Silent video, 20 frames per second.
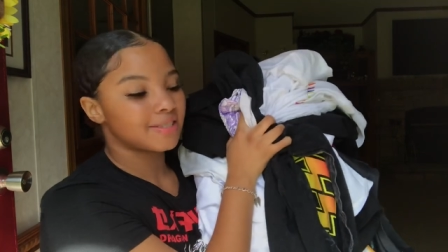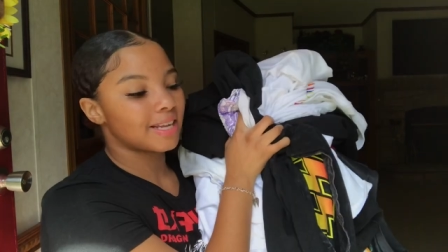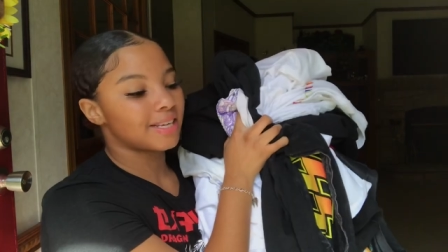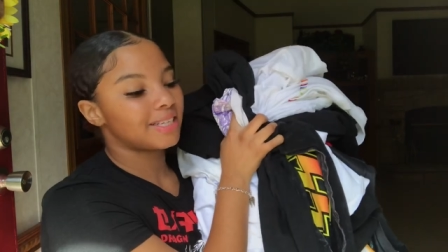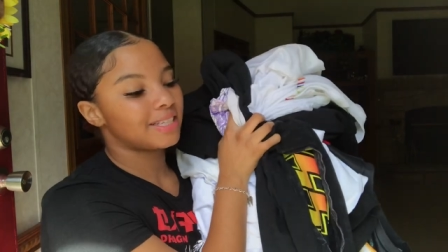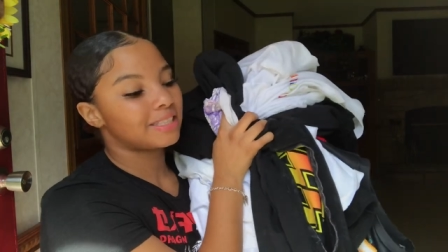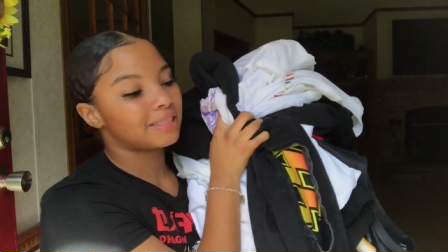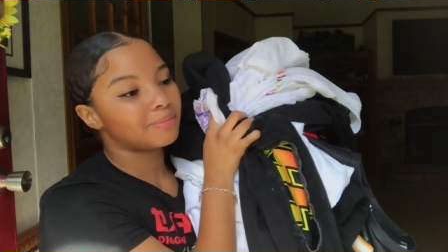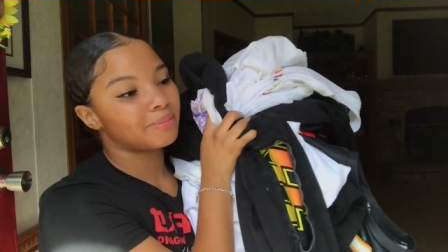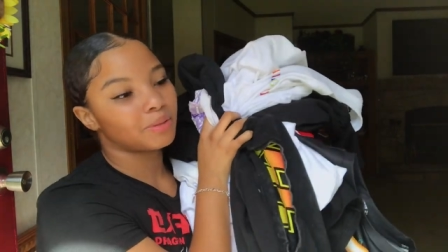that
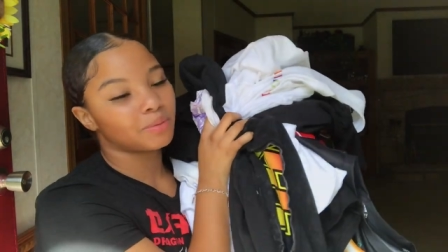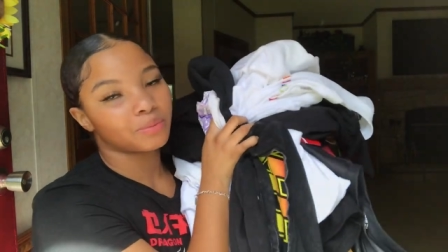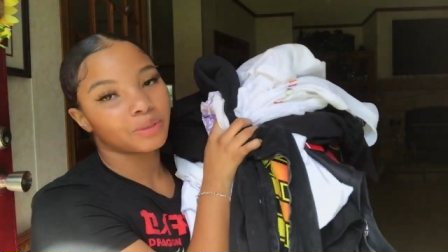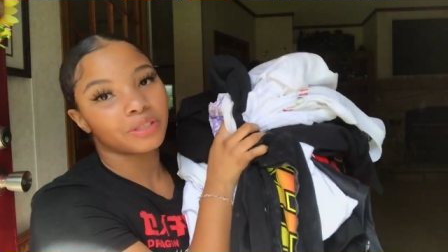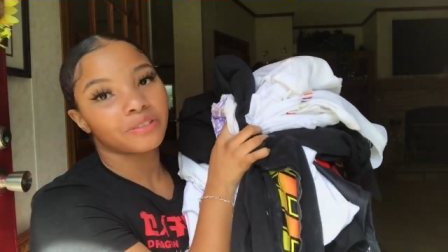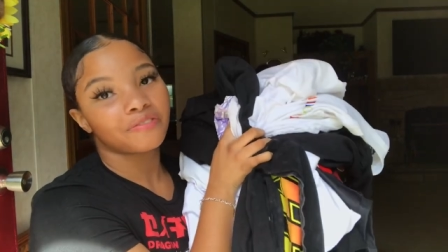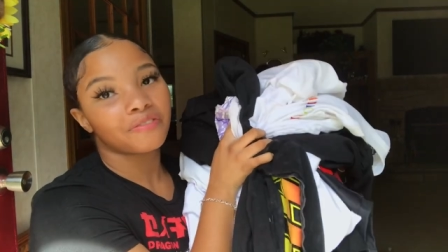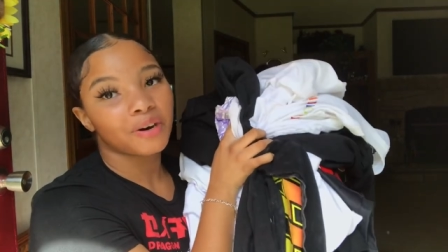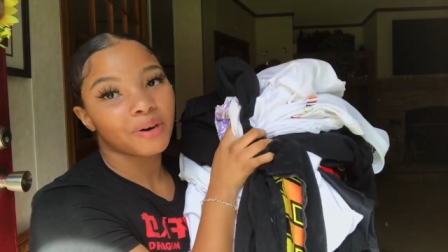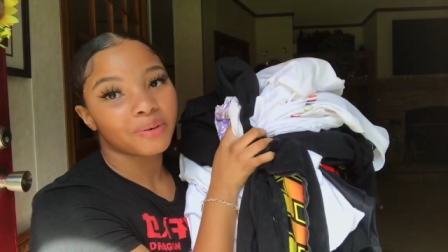need to be
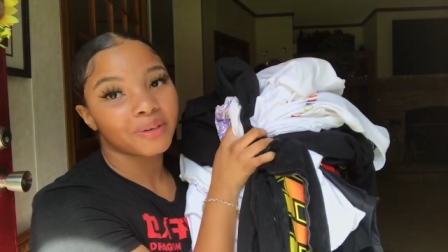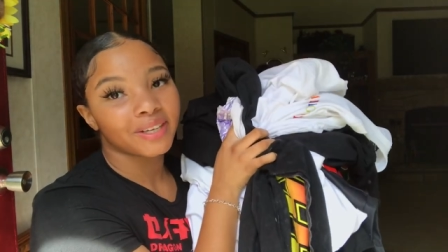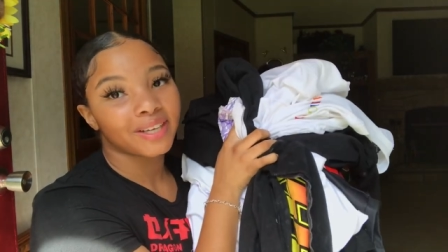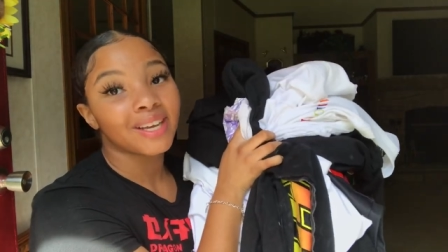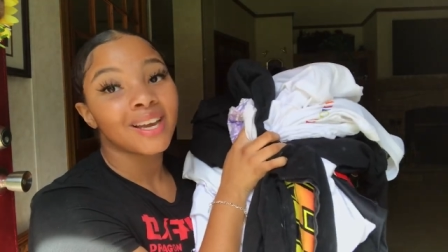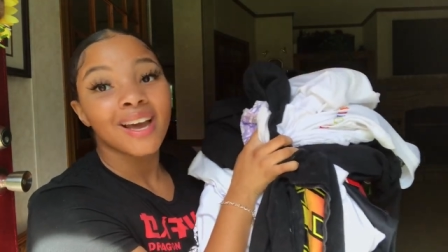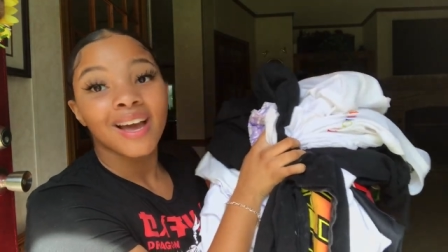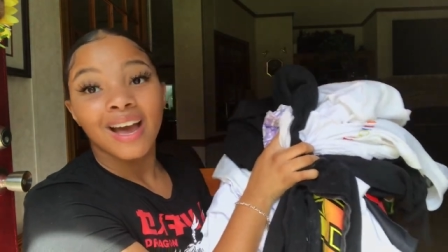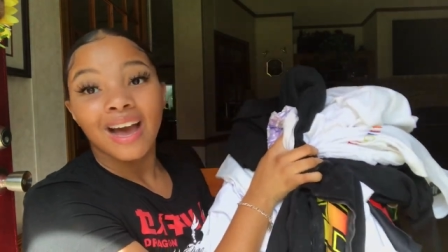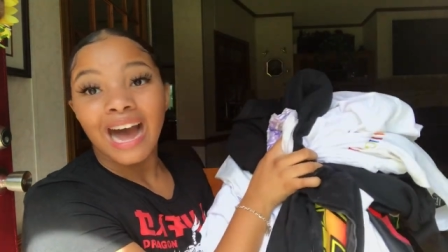
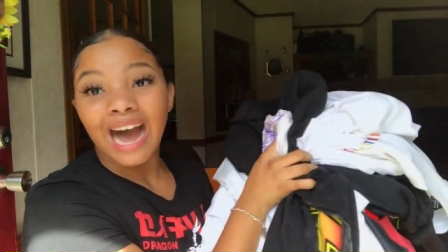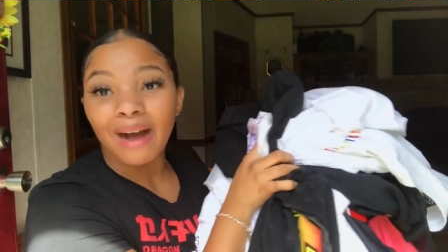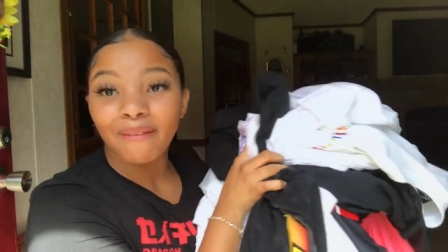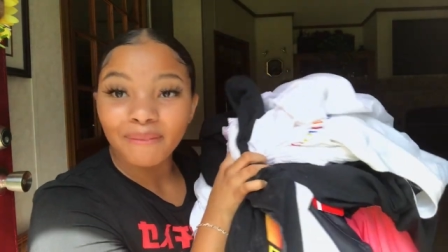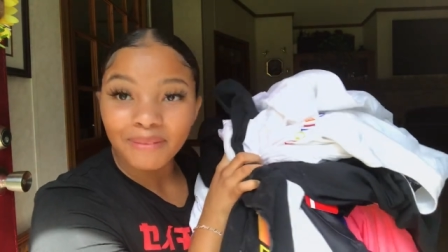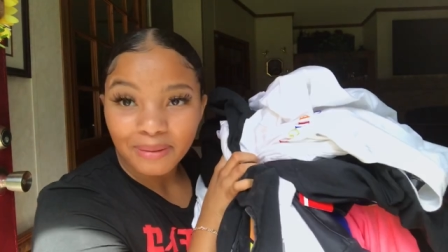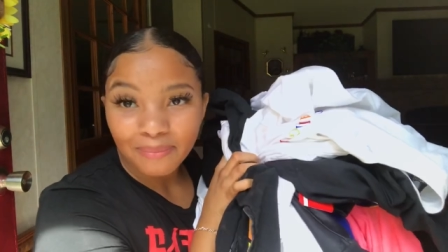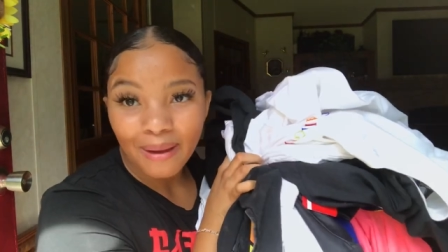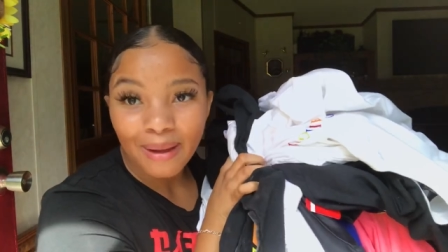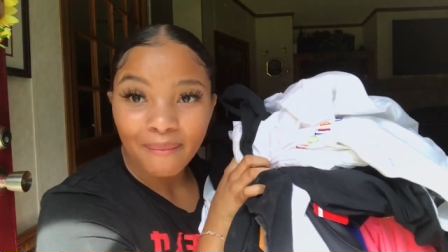refolded.
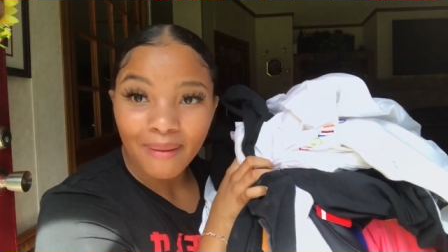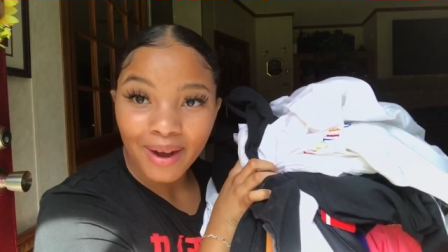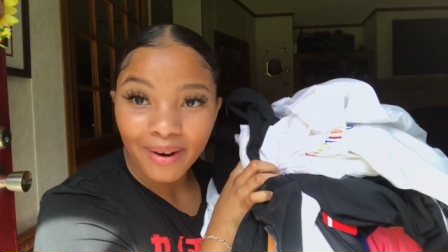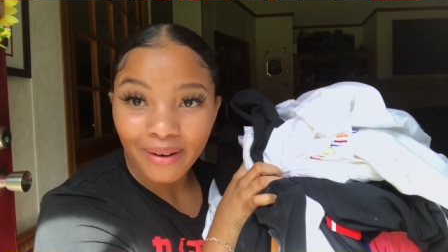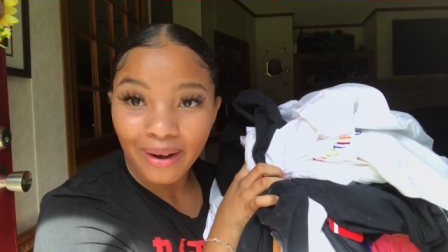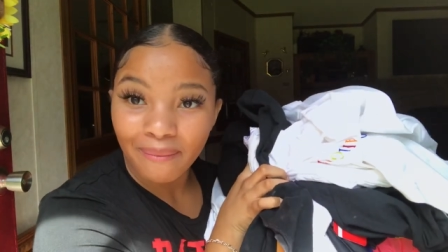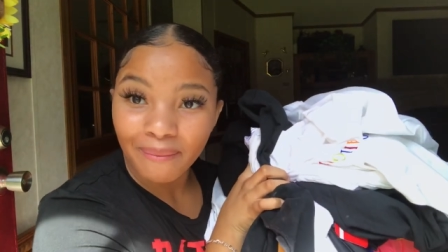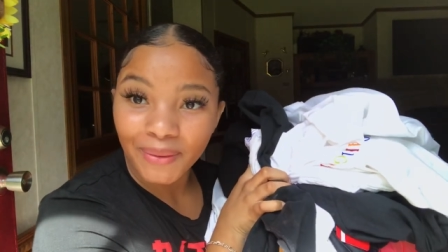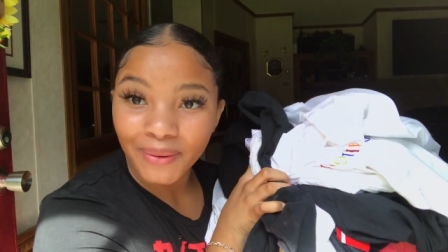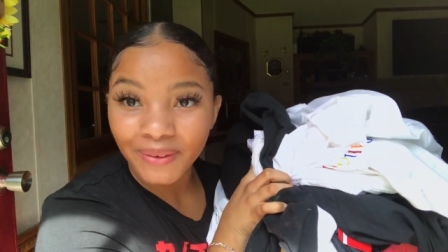I'm gonna pay my
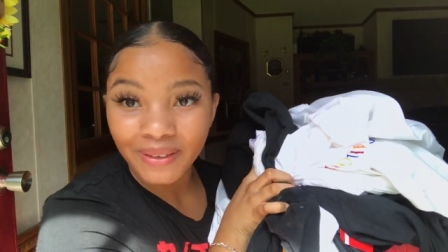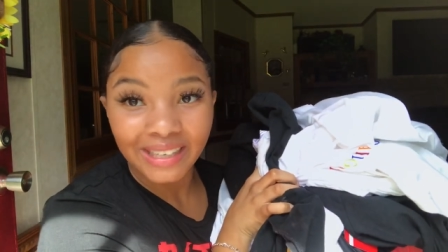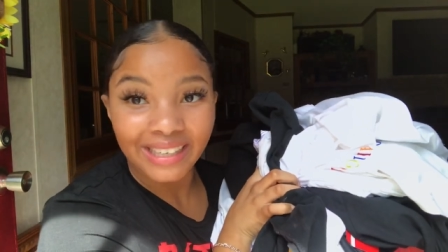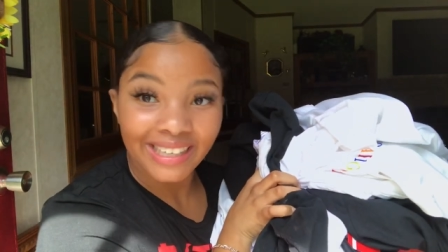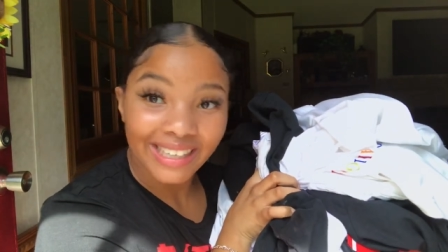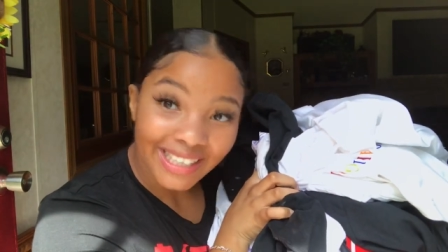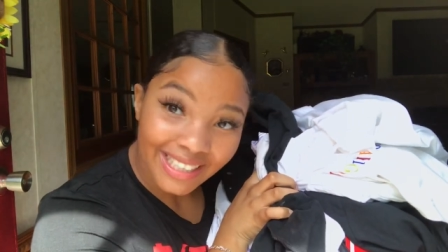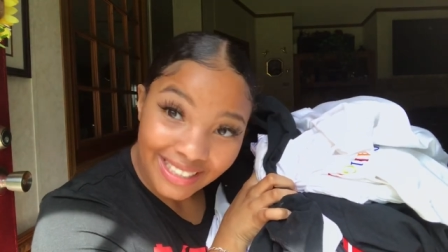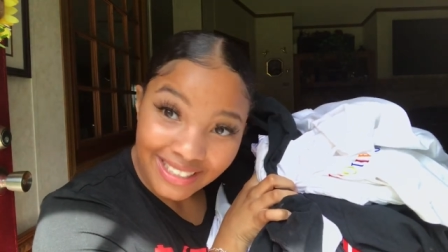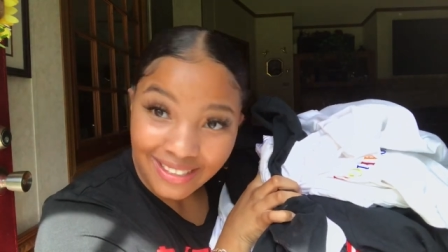grandma
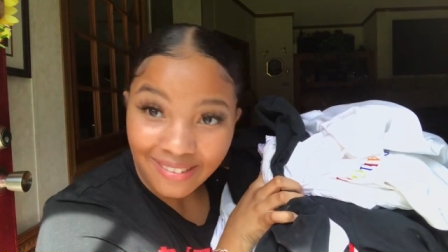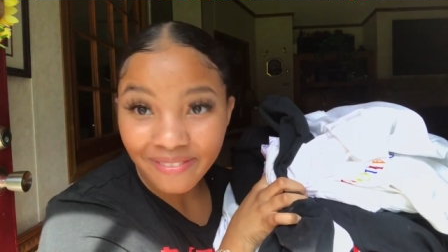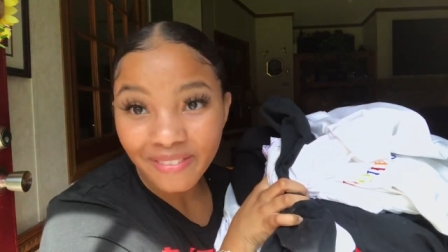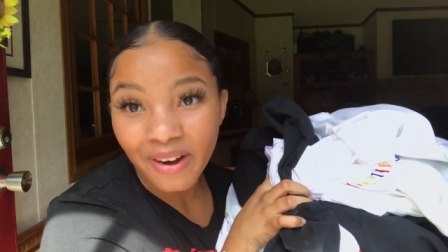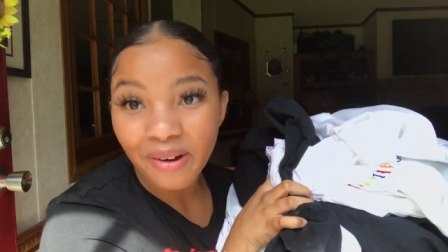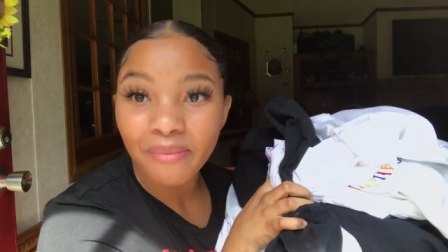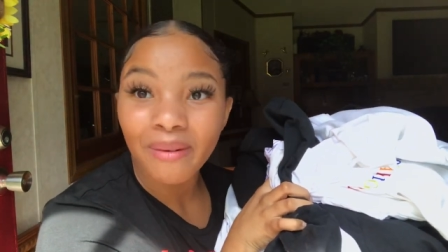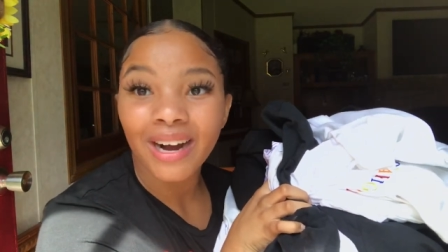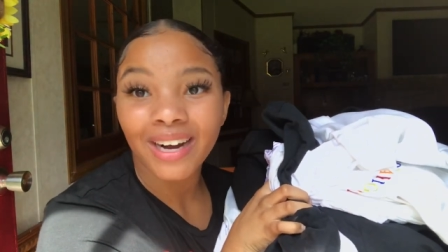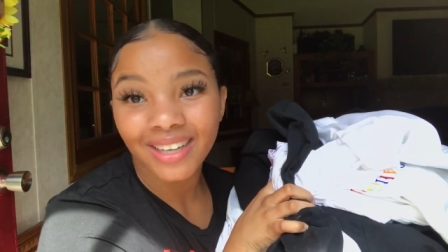again to
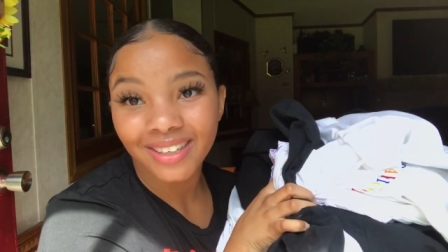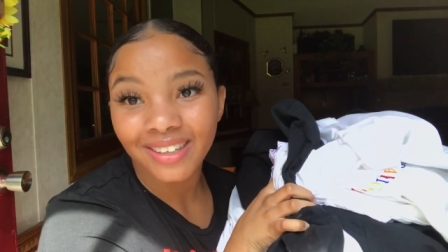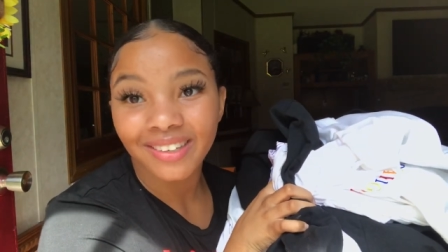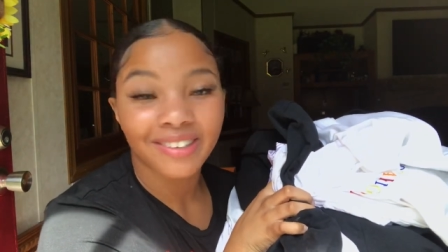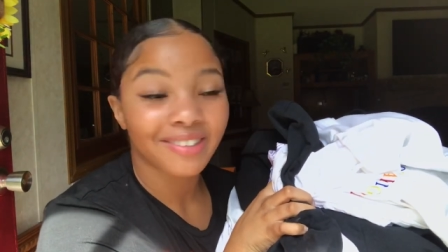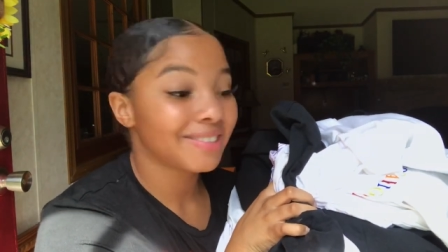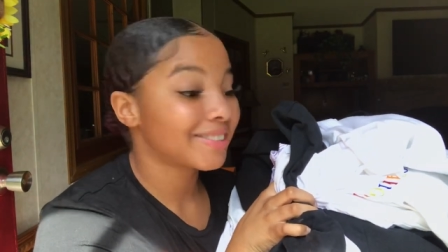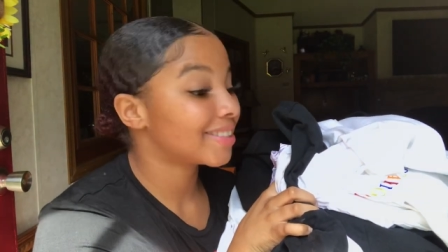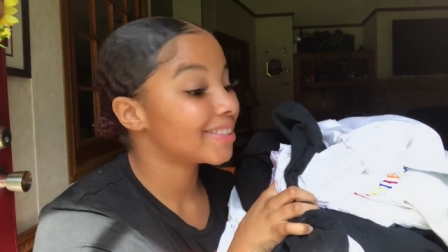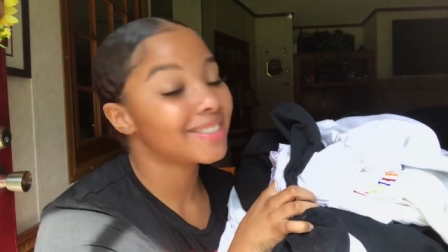fold my
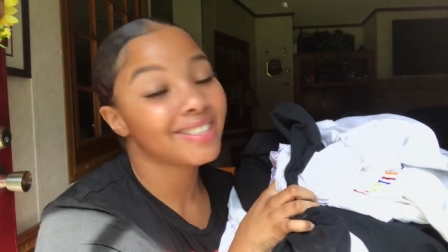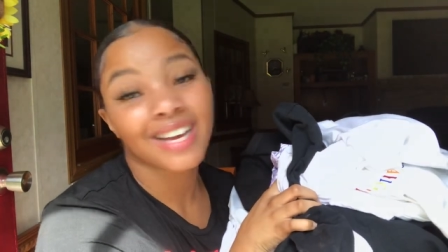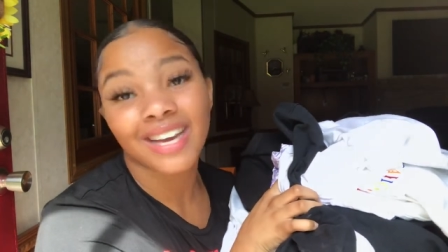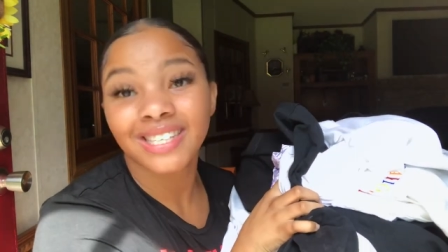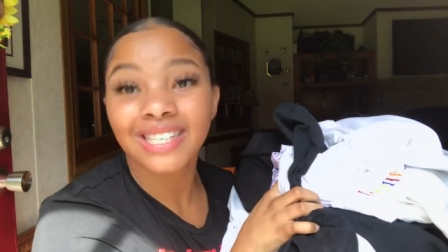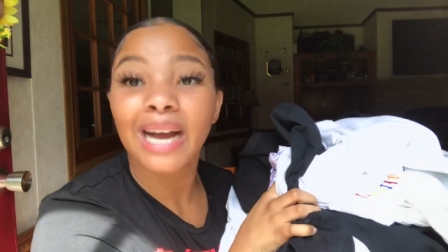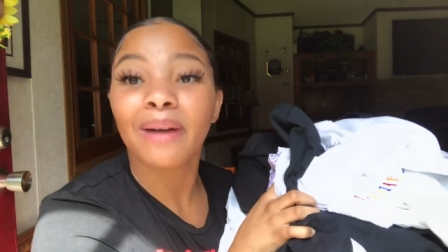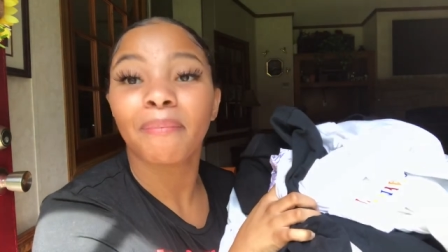clothes because yes,